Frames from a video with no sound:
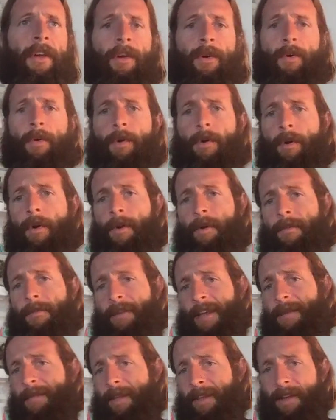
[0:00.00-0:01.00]
or
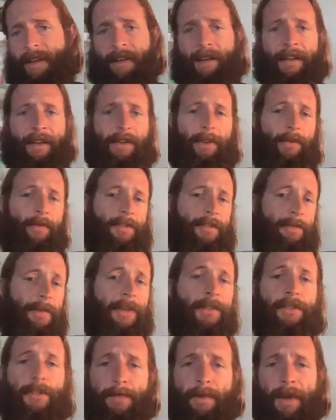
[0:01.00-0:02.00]
Family Guy or
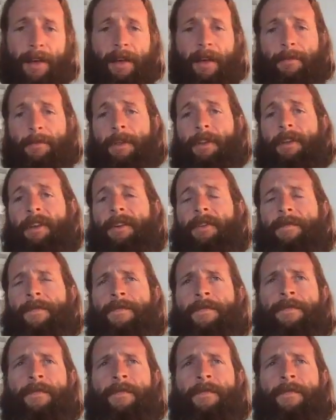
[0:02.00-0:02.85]
SpongeBob, you know,